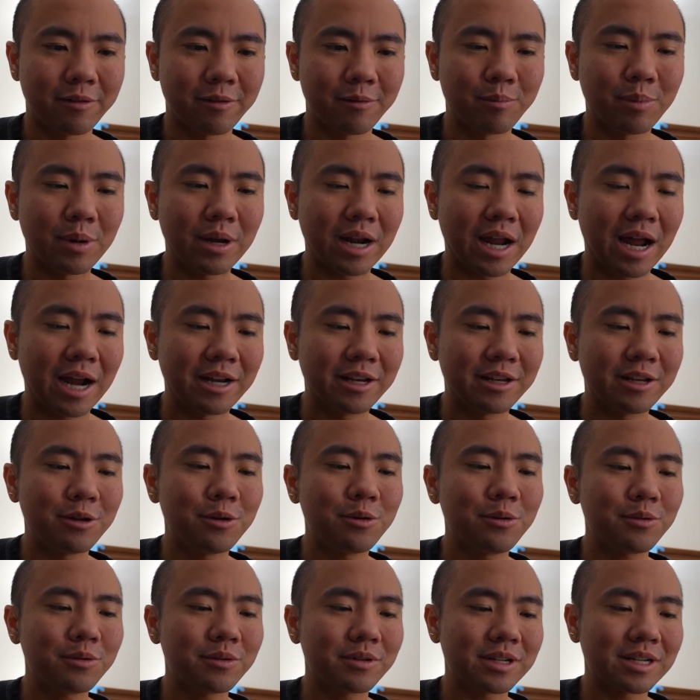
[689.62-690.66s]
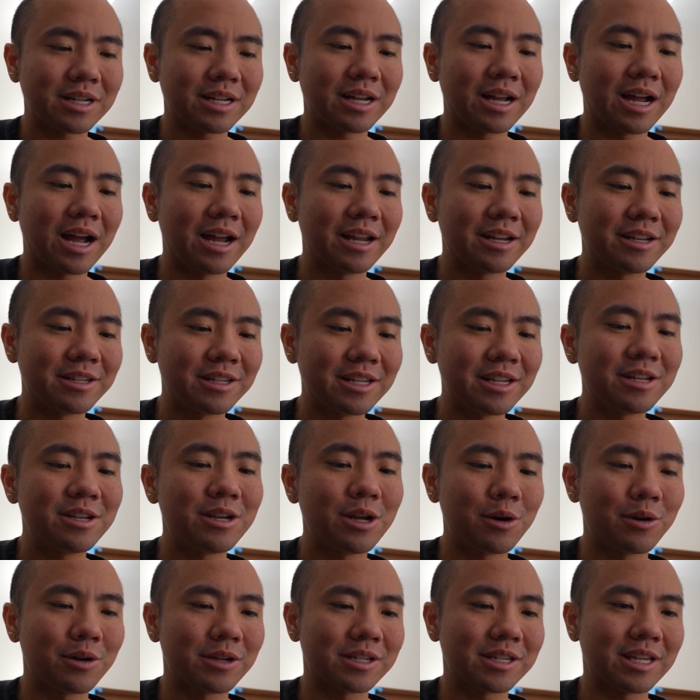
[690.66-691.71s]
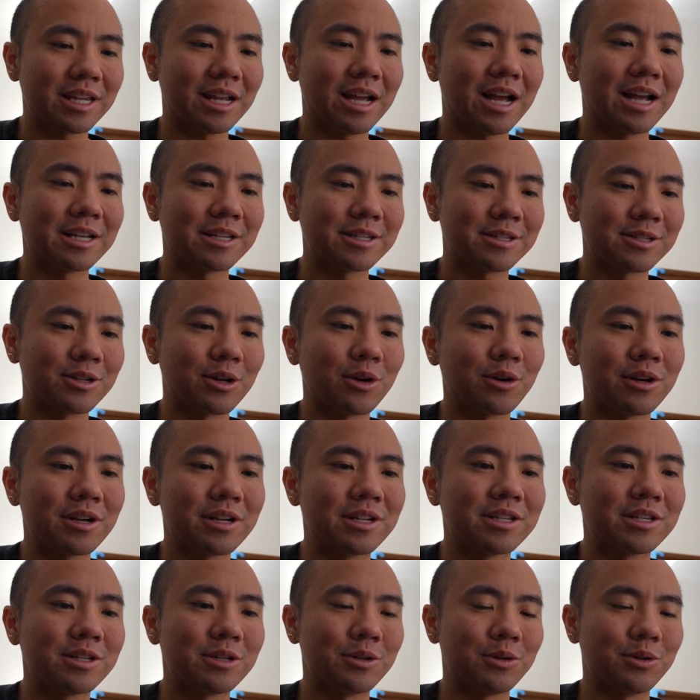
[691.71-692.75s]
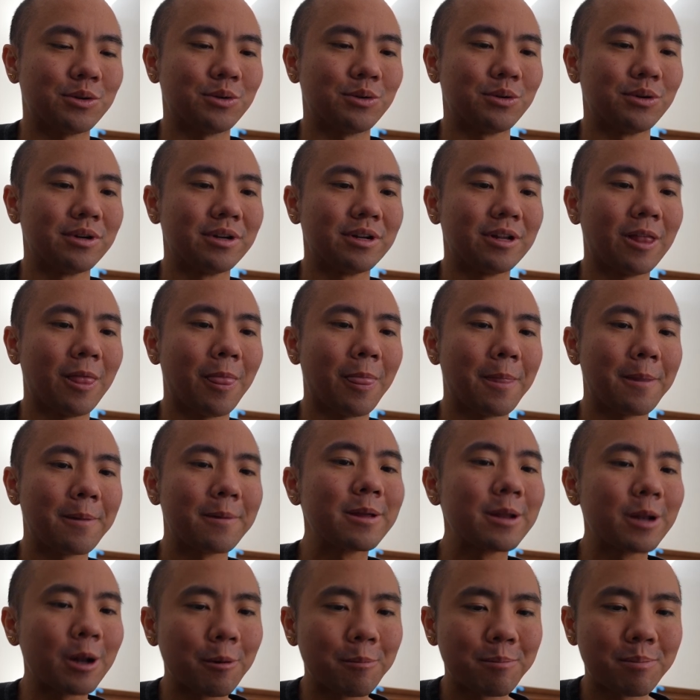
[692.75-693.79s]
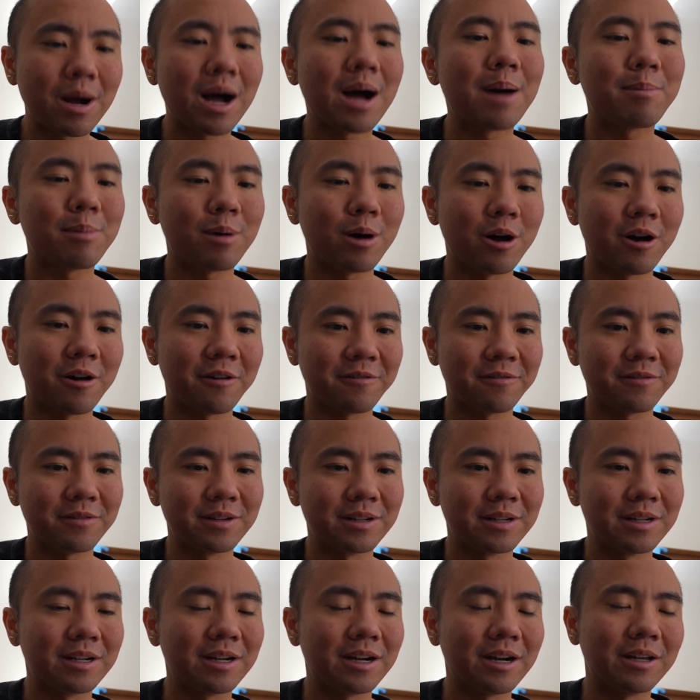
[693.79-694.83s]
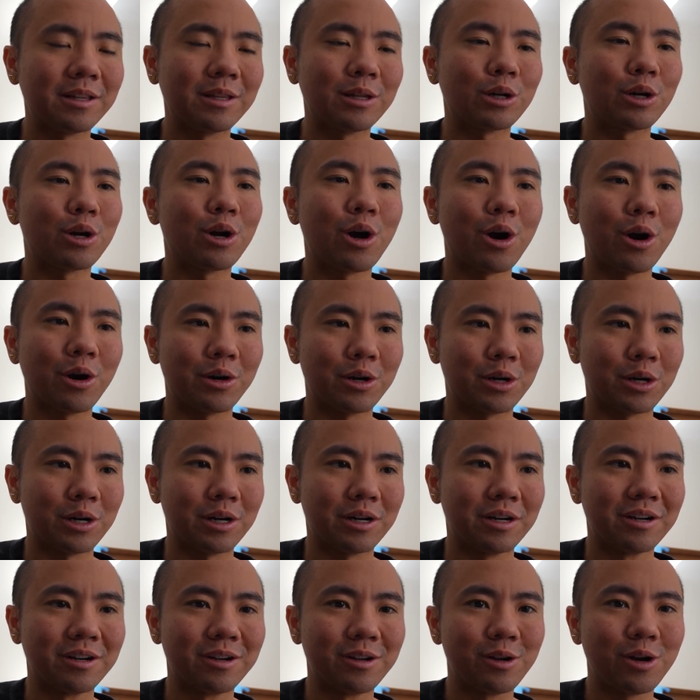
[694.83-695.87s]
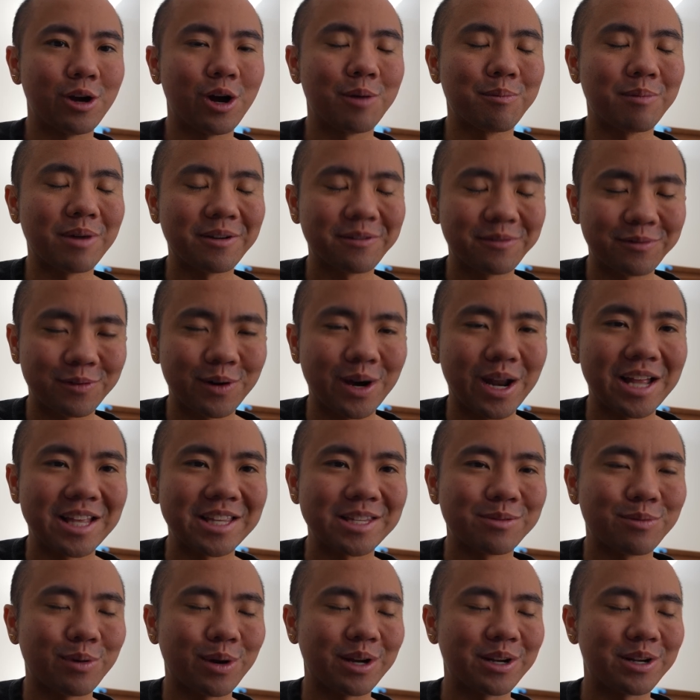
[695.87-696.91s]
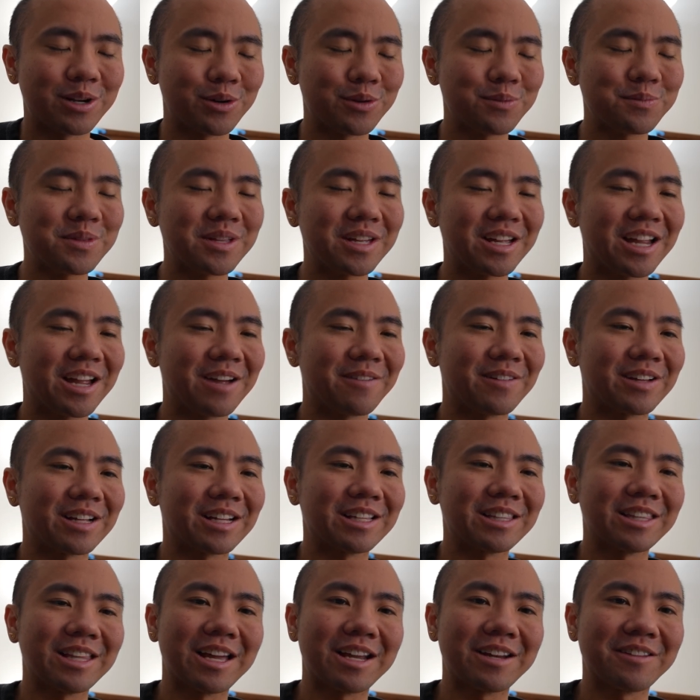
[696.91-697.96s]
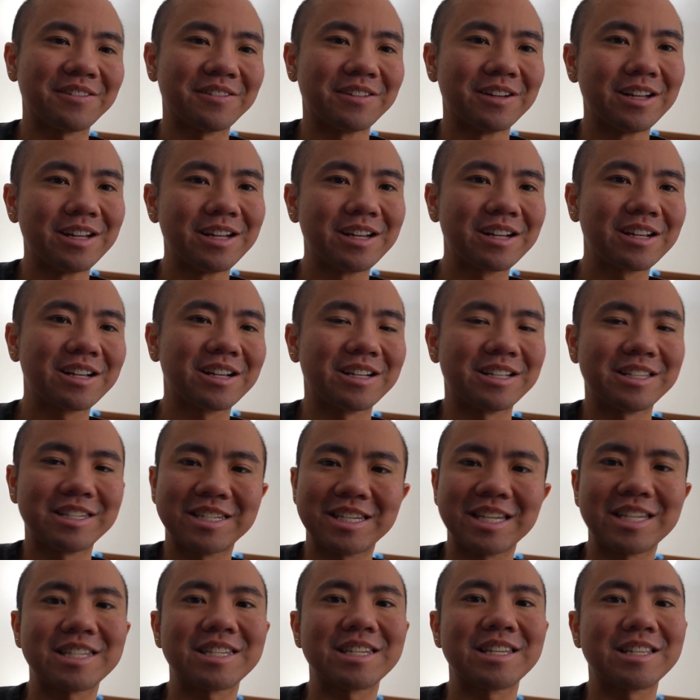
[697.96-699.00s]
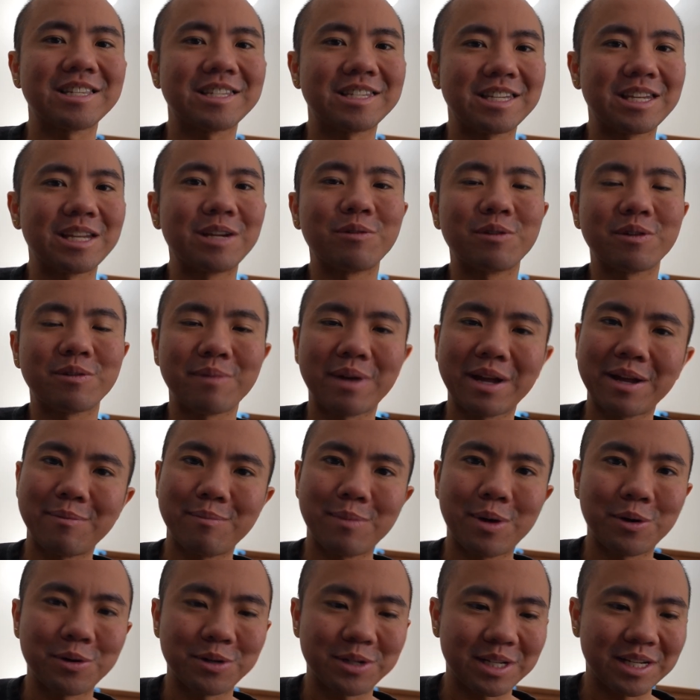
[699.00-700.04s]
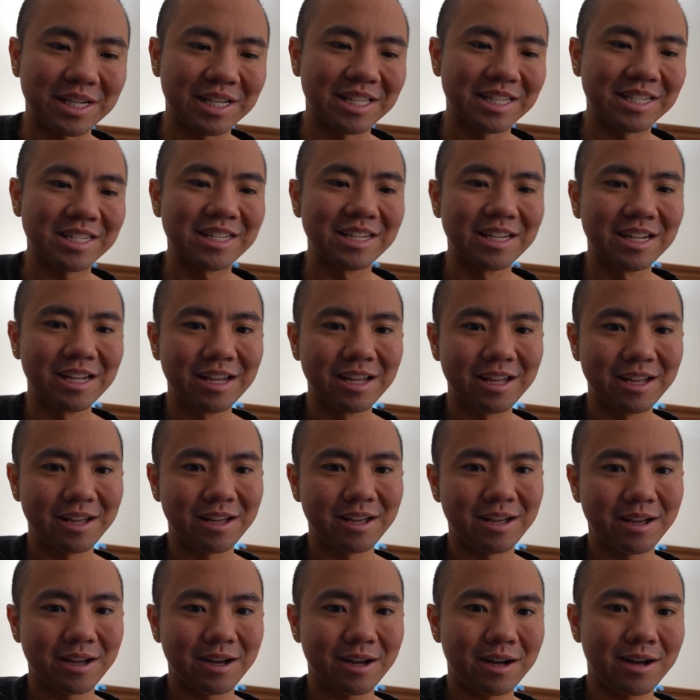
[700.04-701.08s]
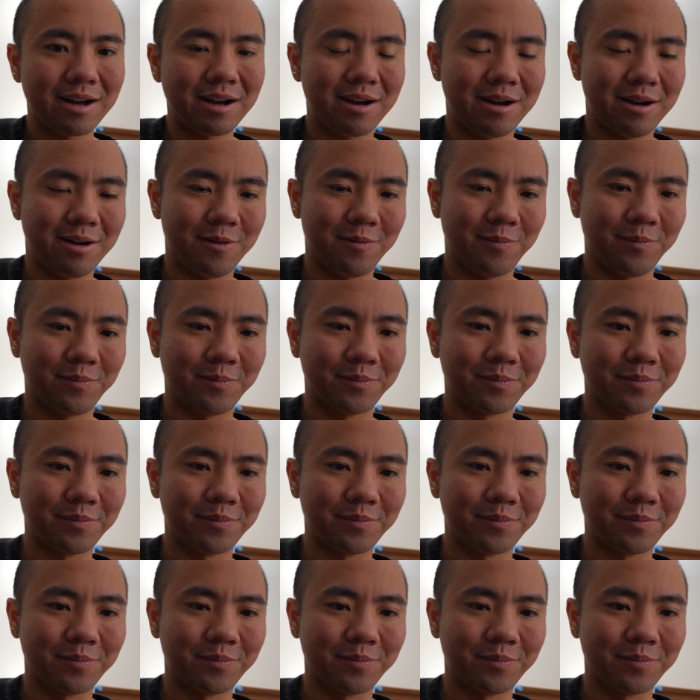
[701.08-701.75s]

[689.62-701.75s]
But I did notice like I started to, pop off a little harder on my friends, where normally I have like a lot of consistency with my emotions. Um,